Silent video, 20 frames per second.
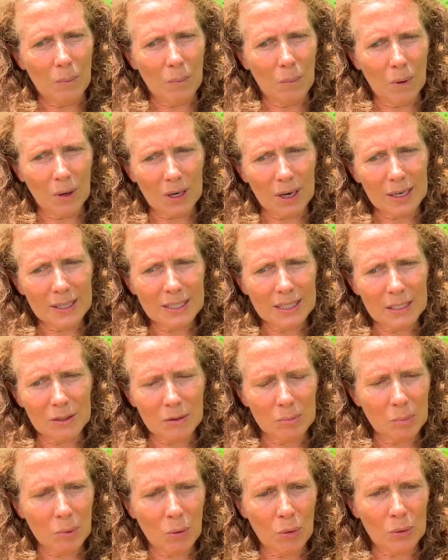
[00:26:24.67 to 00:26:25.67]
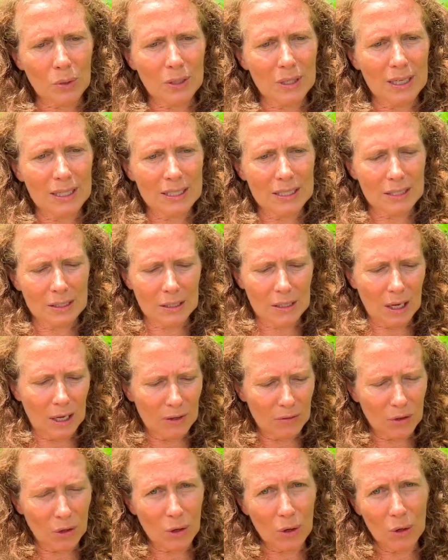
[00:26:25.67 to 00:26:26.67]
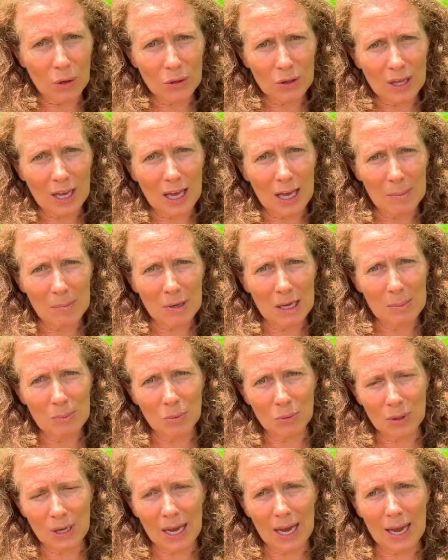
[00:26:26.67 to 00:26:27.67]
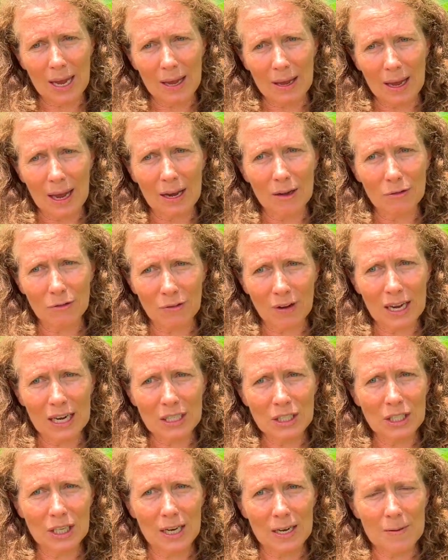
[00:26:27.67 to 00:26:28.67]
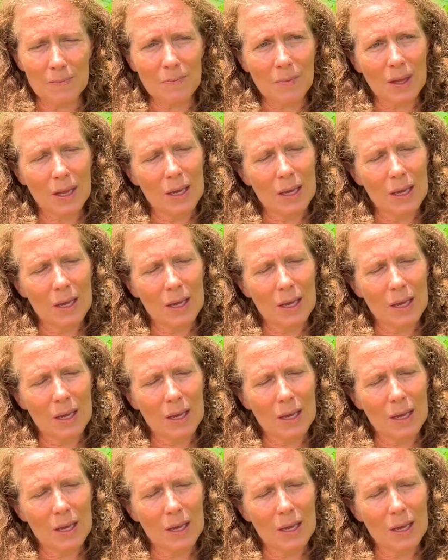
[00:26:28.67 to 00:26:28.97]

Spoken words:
what I see important as kind of the earth care, people care and fair share.